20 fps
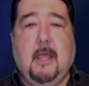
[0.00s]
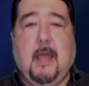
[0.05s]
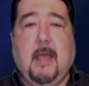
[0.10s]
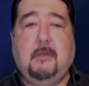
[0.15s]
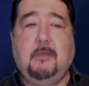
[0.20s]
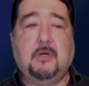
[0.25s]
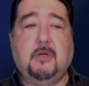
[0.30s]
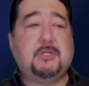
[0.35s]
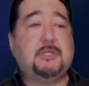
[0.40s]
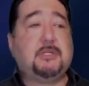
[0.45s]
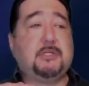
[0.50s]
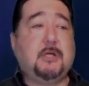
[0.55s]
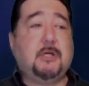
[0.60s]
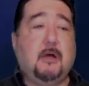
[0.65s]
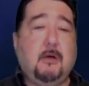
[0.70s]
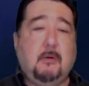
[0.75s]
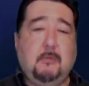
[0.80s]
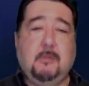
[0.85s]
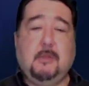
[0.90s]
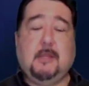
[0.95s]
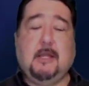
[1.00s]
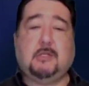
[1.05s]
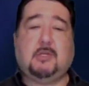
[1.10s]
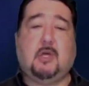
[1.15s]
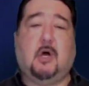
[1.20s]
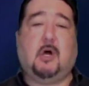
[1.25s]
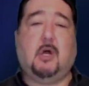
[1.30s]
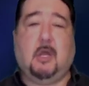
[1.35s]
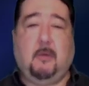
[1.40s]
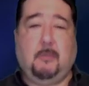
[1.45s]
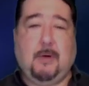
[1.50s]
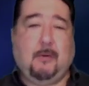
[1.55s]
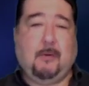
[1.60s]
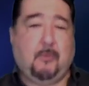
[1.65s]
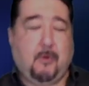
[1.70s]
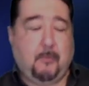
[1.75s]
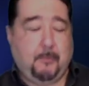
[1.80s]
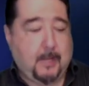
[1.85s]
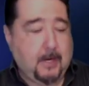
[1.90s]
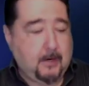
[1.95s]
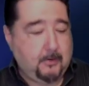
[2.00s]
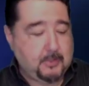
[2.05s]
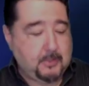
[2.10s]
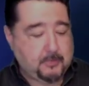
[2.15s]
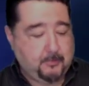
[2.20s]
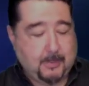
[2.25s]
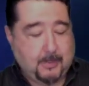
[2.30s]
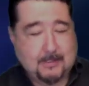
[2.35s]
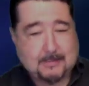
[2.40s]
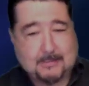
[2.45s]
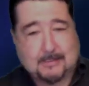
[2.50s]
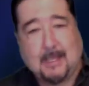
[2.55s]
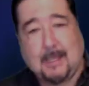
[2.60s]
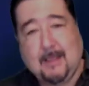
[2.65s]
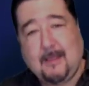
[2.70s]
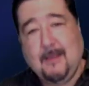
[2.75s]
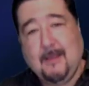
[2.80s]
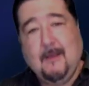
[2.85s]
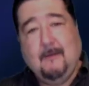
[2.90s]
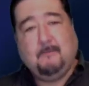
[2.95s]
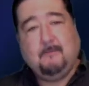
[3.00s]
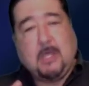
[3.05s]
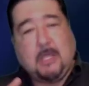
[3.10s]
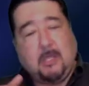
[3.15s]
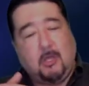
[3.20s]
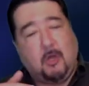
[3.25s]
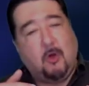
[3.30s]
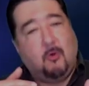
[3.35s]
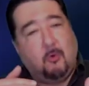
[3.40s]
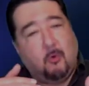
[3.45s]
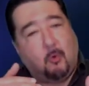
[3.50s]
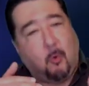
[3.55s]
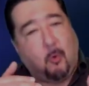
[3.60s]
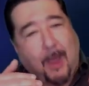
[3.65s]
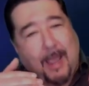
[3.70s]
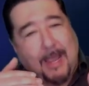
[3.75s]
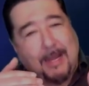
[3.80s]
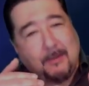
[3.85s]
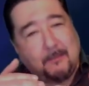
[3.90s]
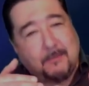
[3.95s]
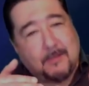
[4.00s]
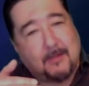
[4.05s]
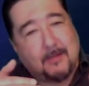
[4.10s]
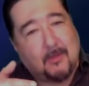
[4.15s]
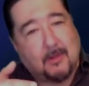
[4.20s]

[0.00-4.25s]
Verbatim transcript: And there's some that talk about preparedness, but it's like they go right up to the